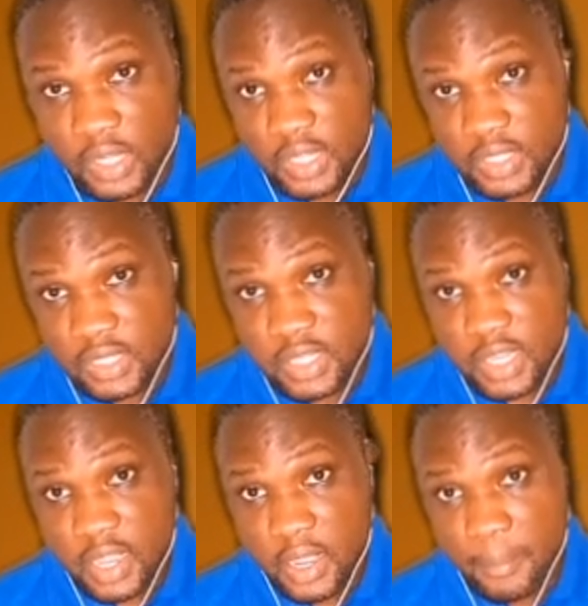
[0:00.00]
A
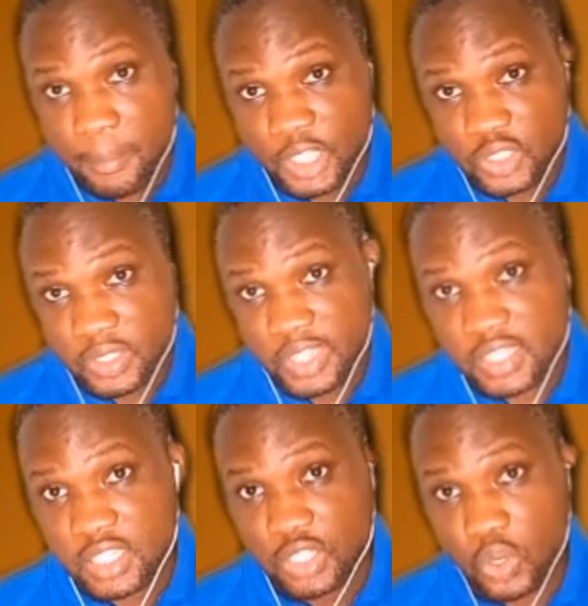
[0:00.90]
C major
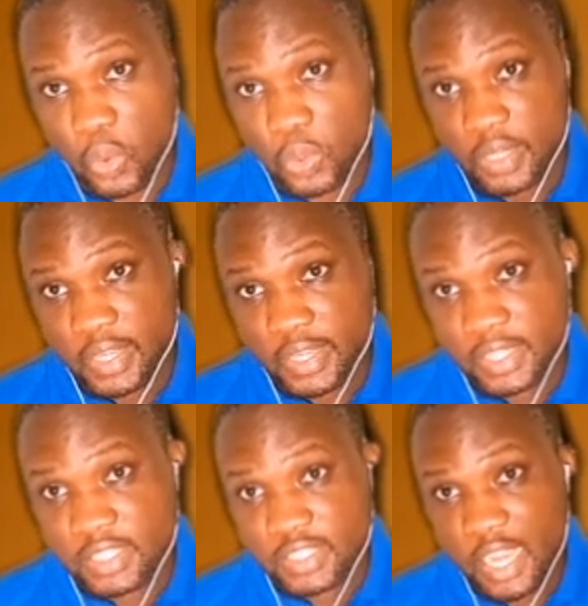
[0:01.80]
13th chord,
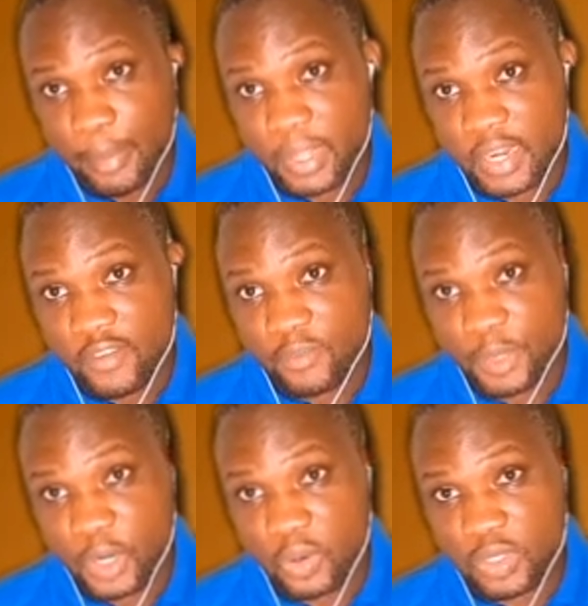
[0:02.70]
sharp 11,
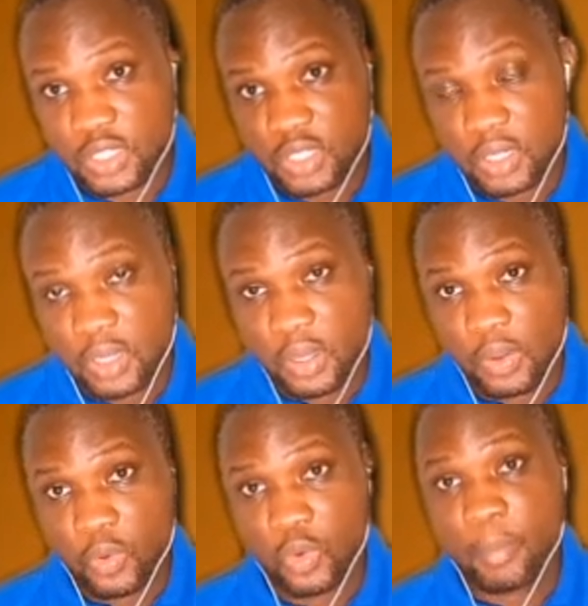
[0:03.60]
because
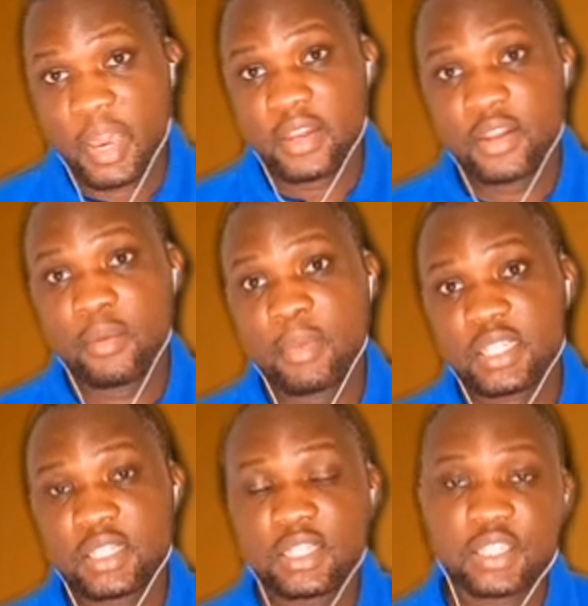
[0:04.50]
going by the number
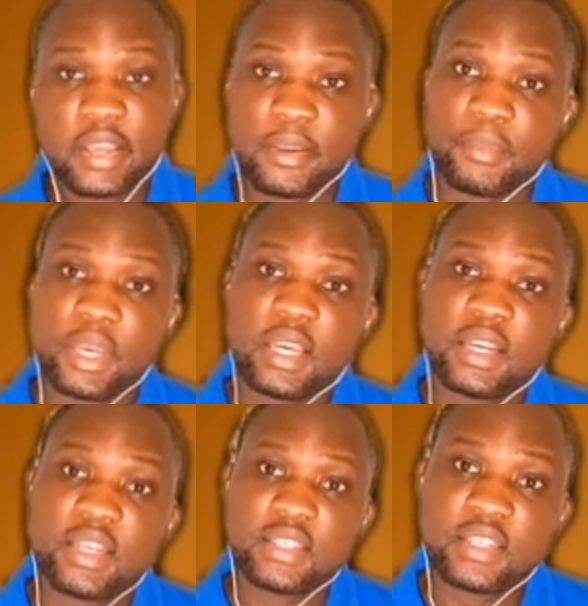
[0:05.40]
system,
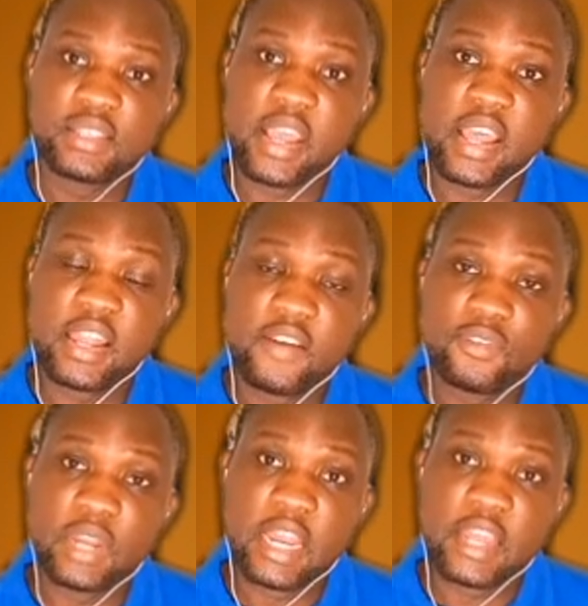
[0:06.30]
this is the
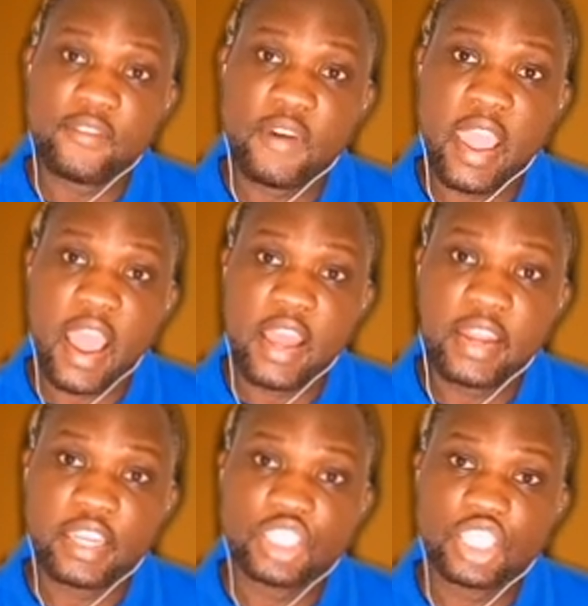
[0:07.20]
11, and if I add
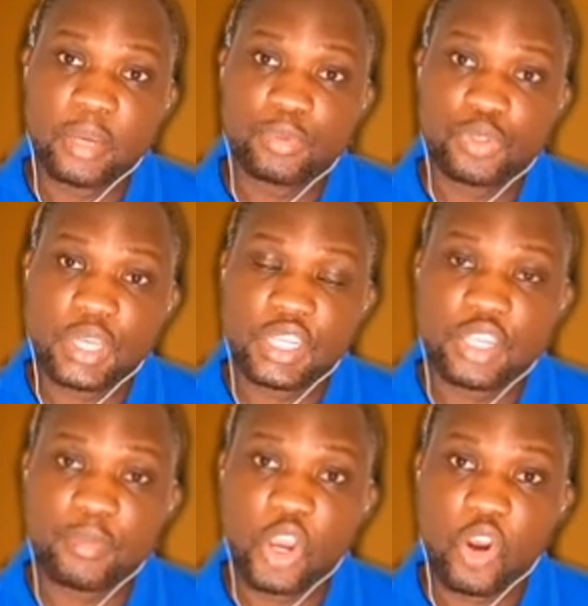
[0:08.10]
a sharp to it,
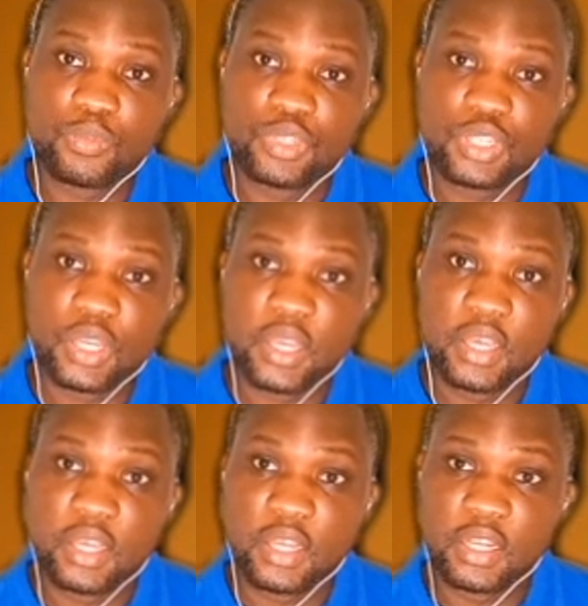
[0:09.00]
it becomes
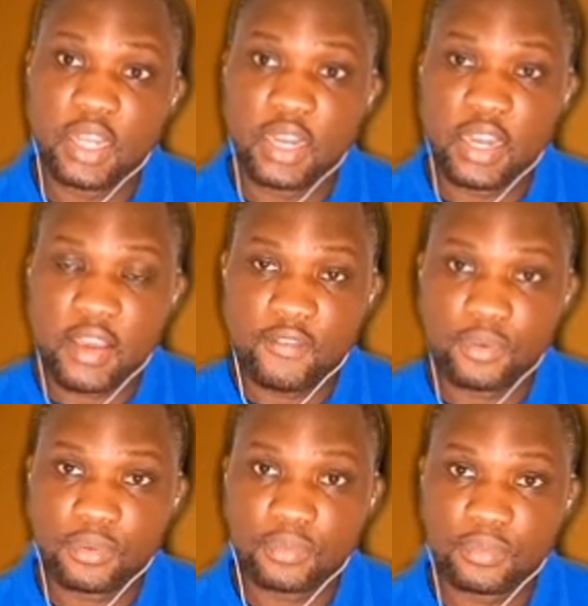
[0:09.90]
the
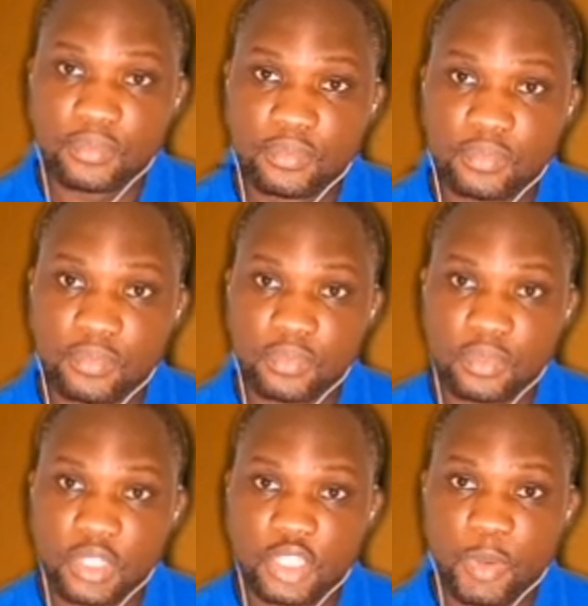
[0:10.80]
11.
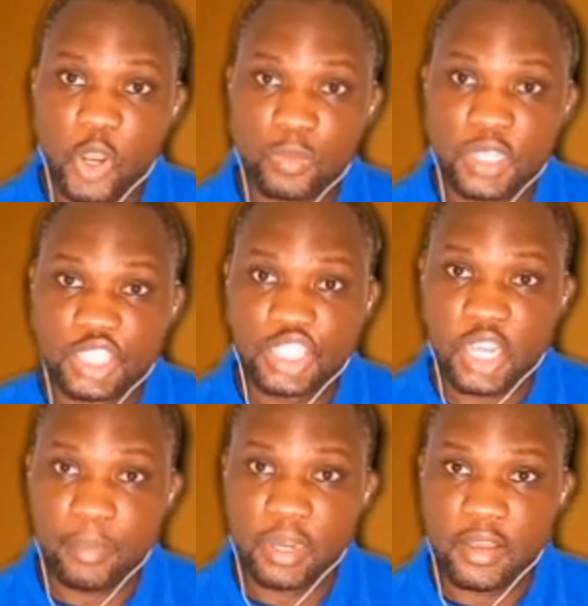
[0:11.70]
It becomes a
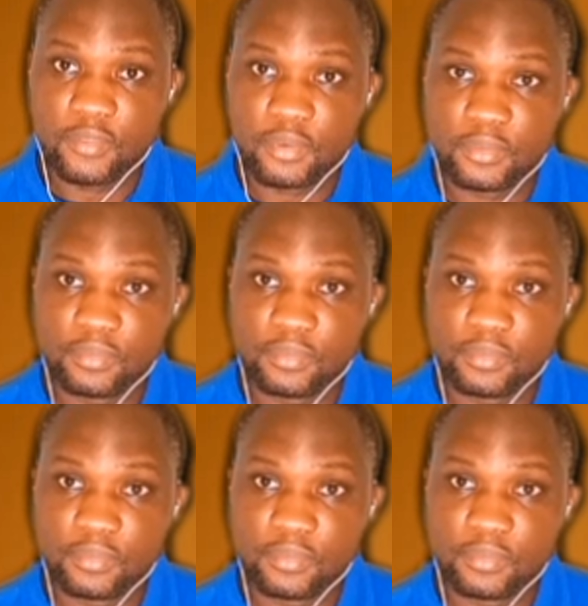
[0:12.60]
sharp 11.